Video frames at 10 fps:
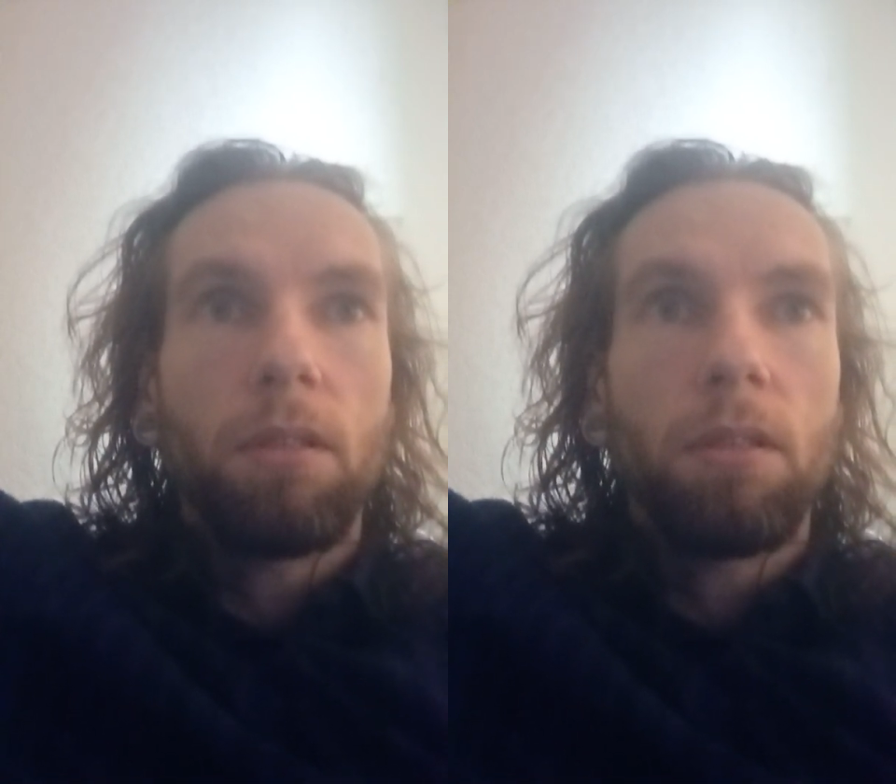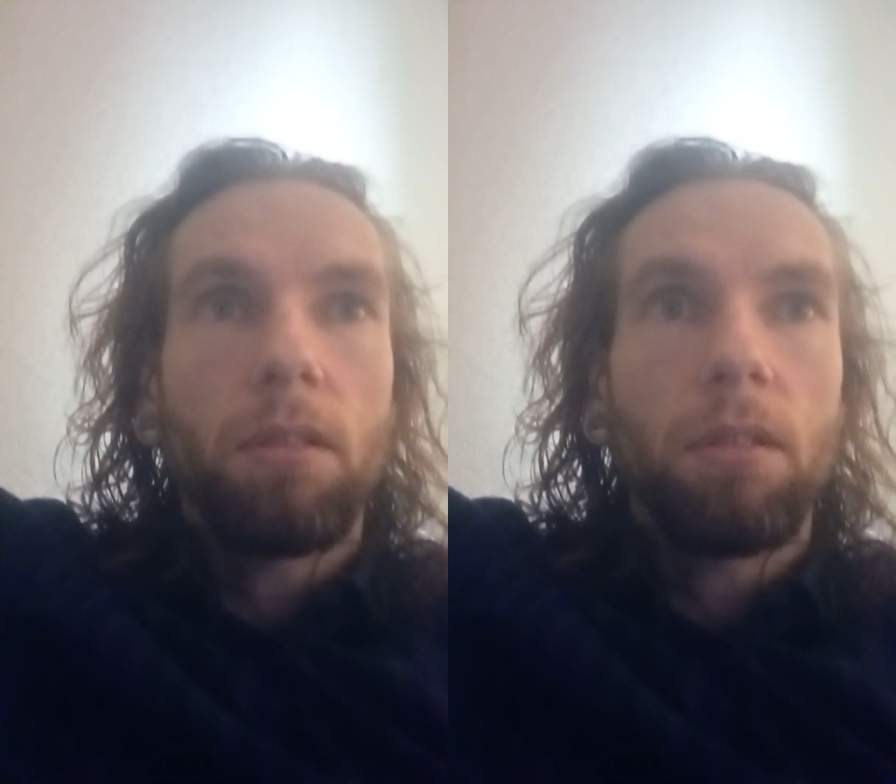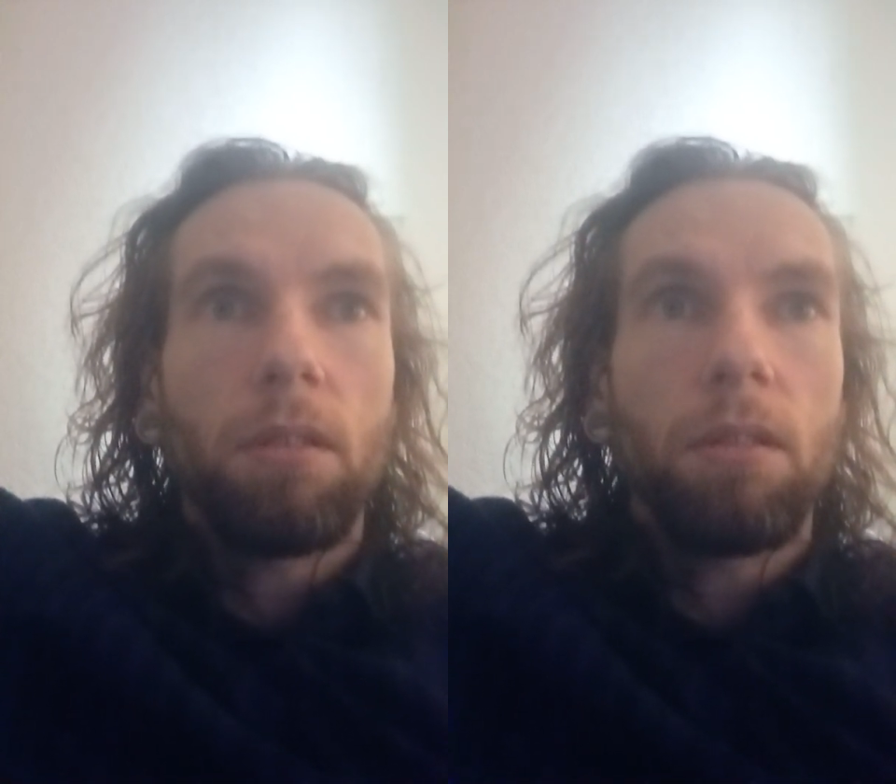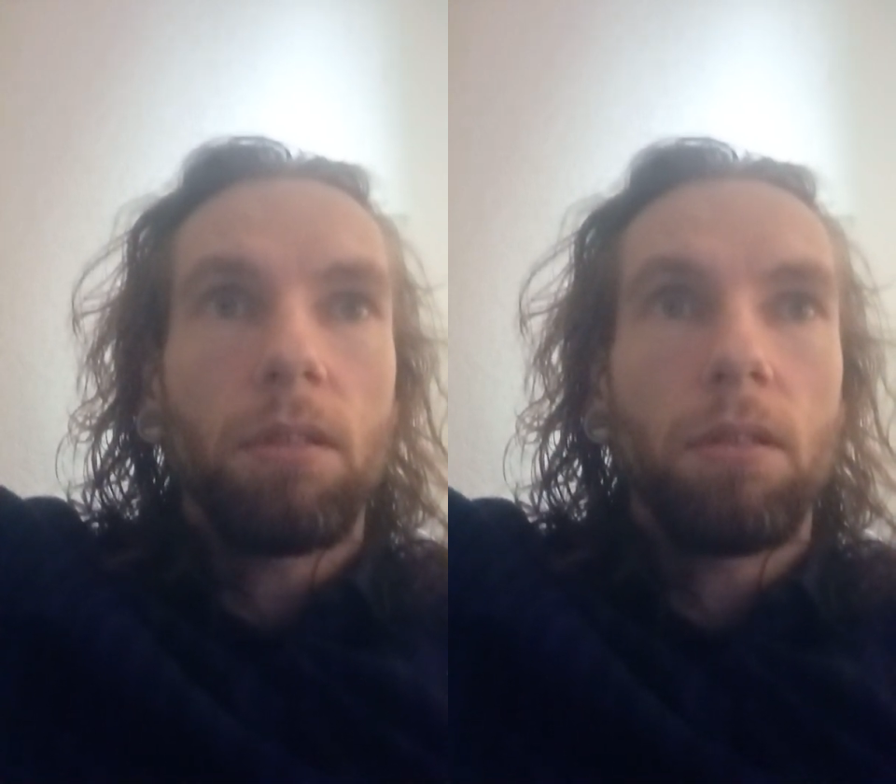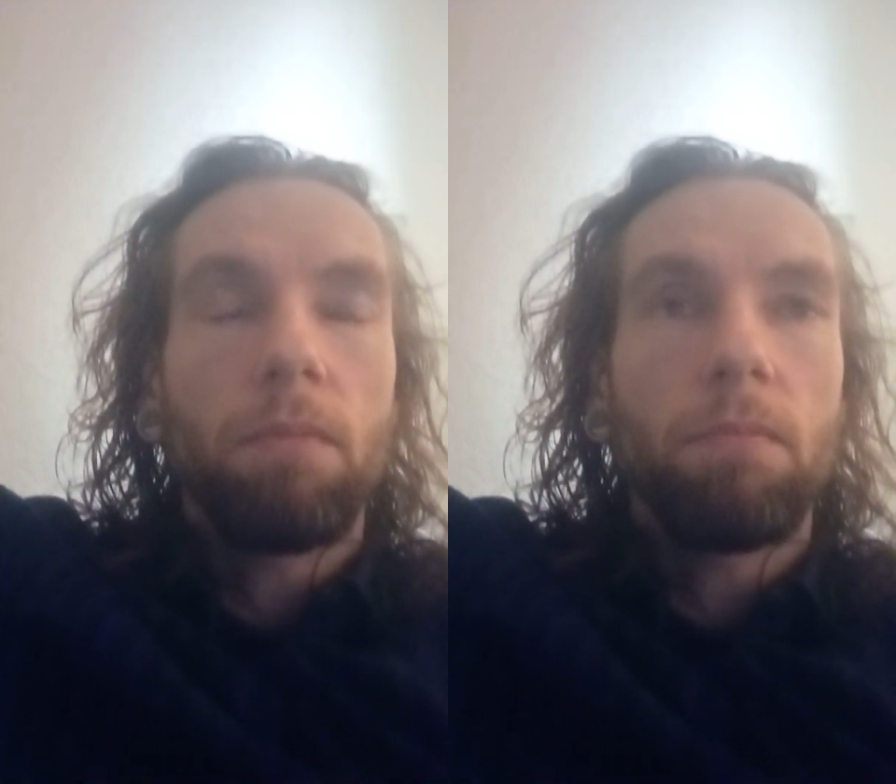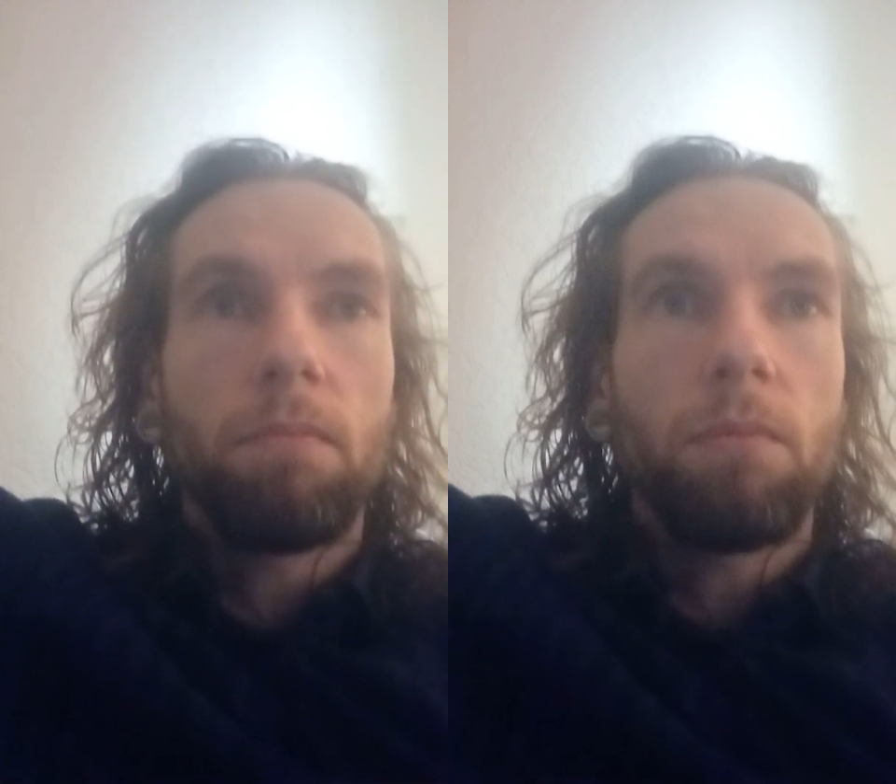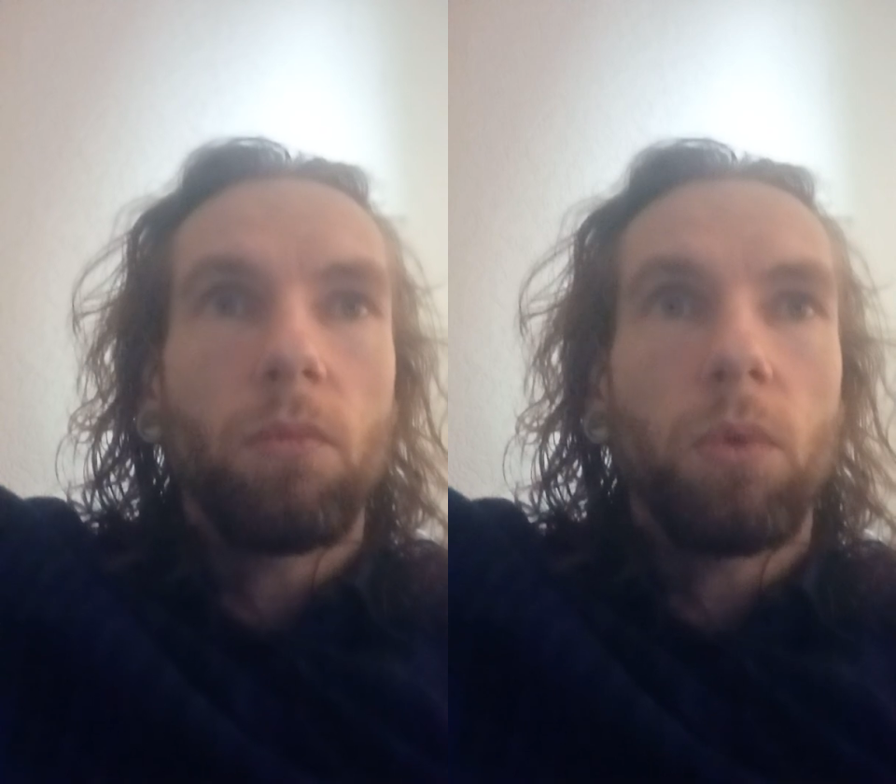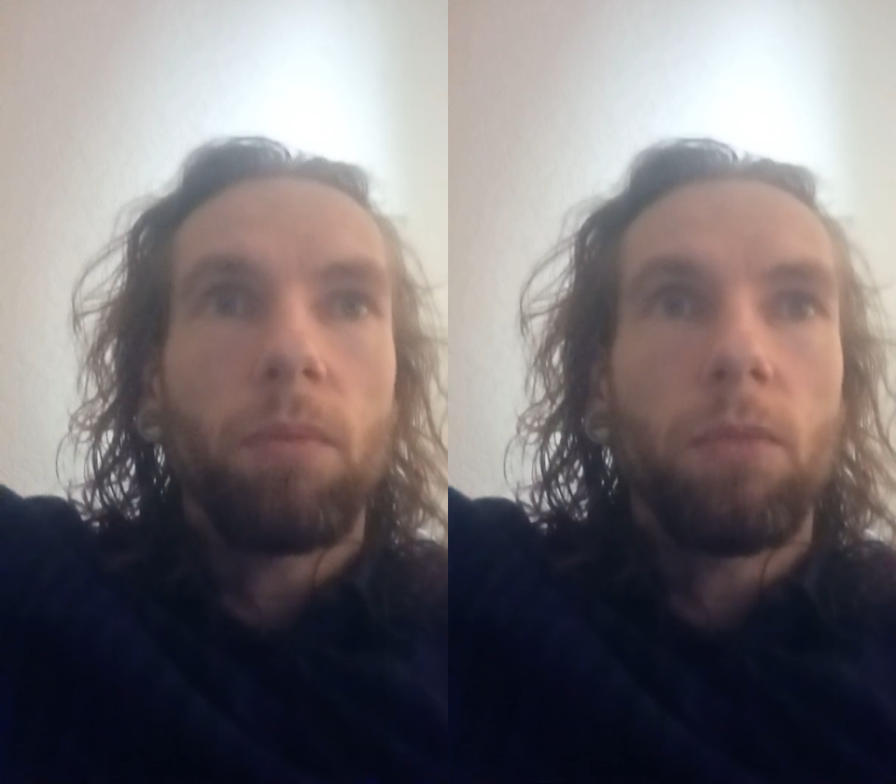
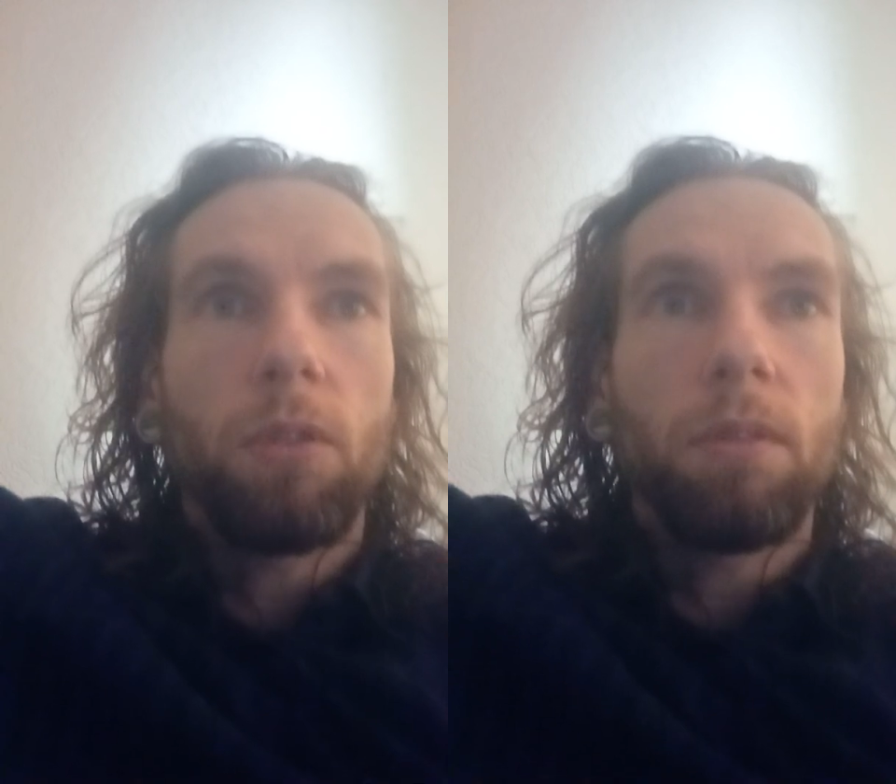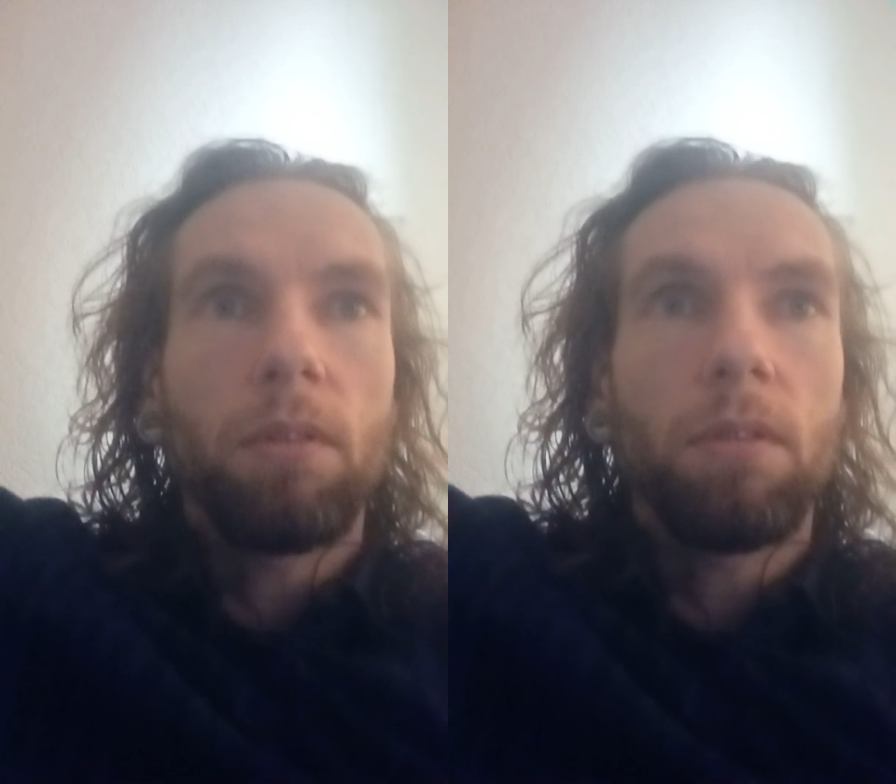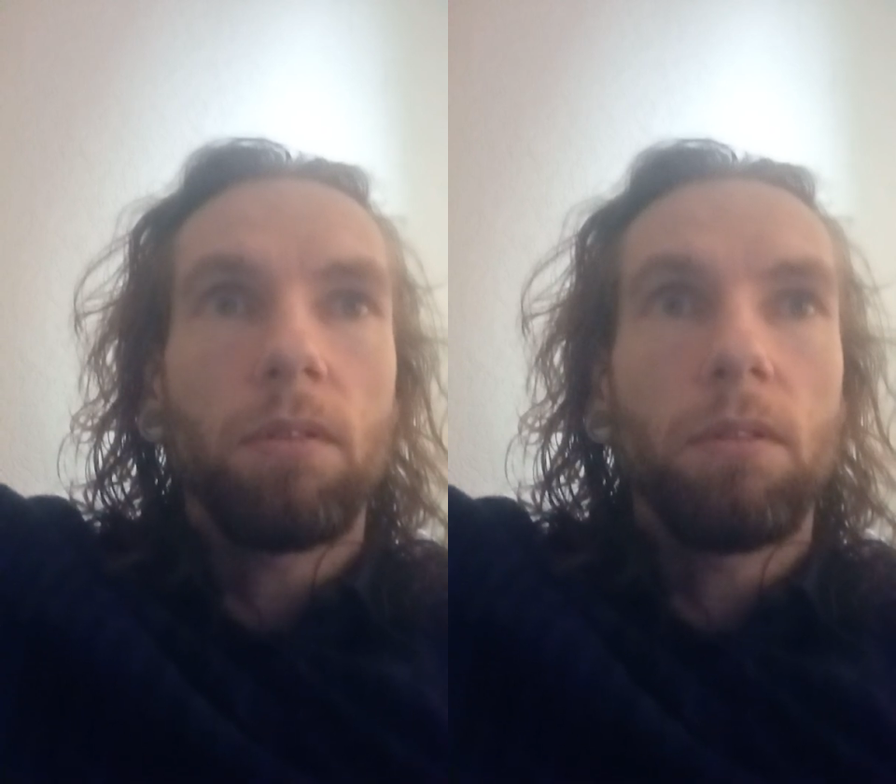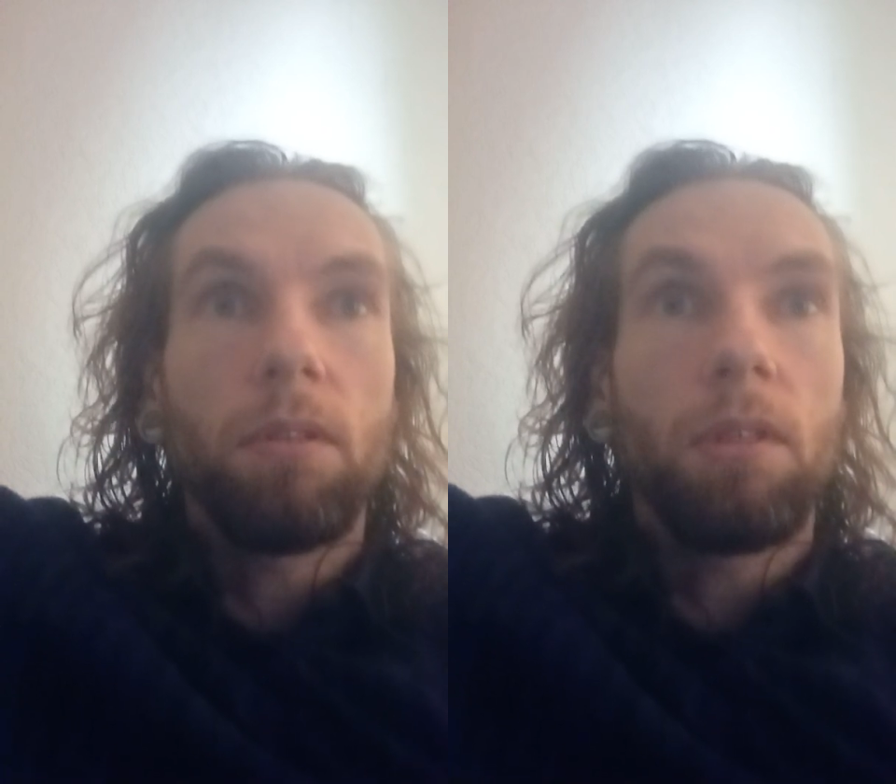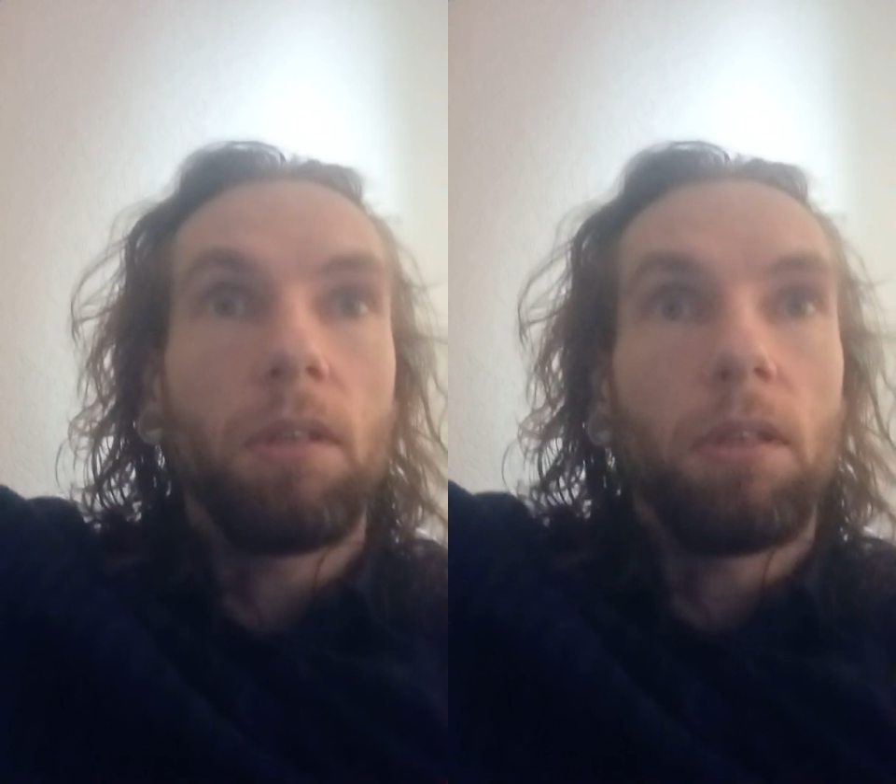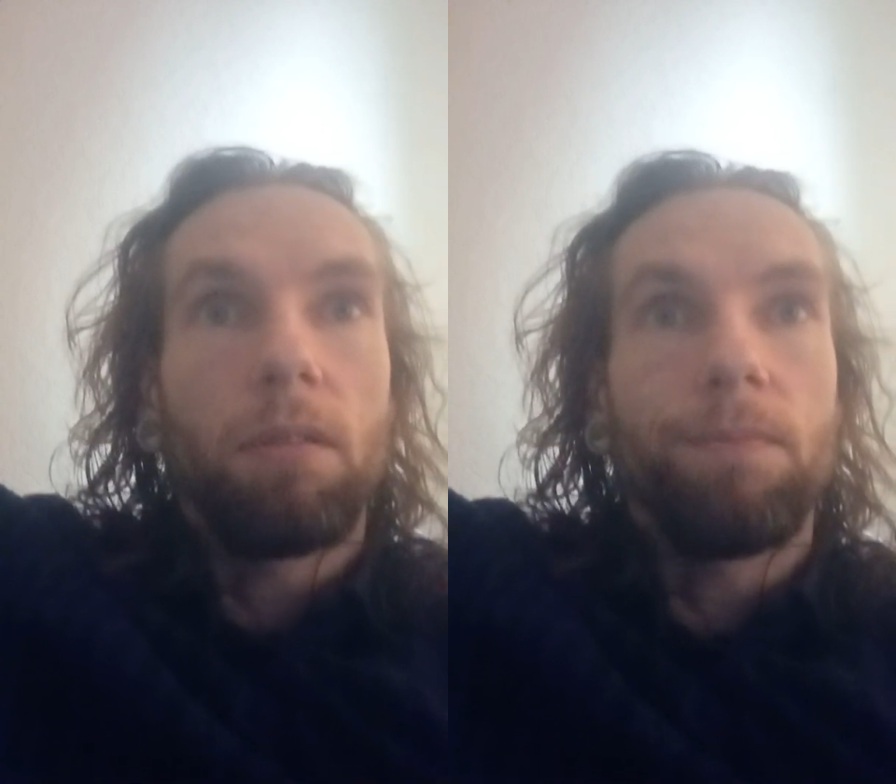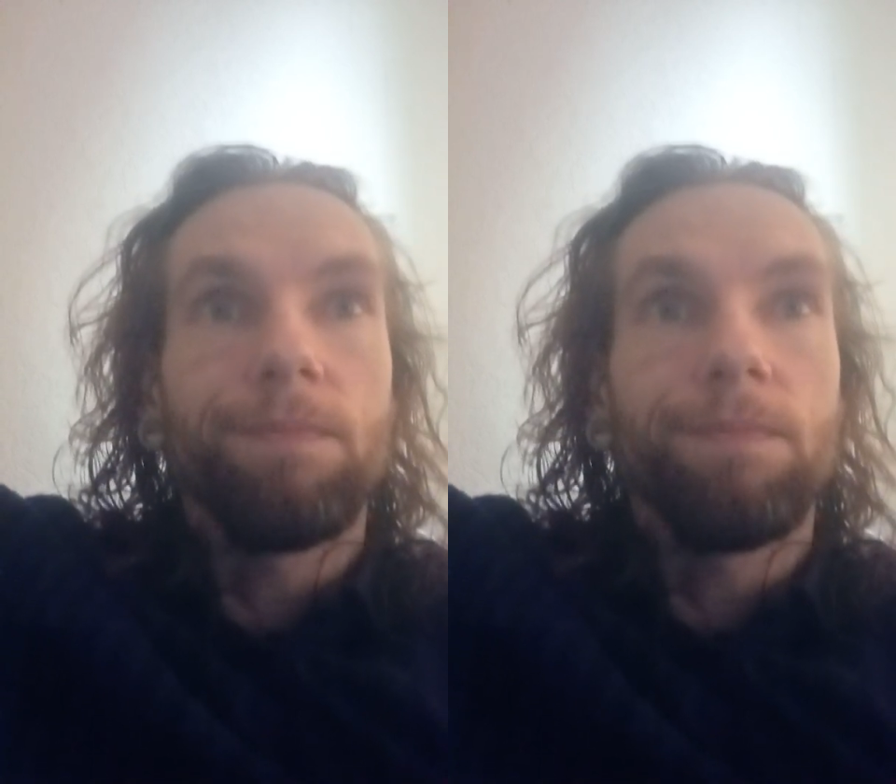what more? Yeah,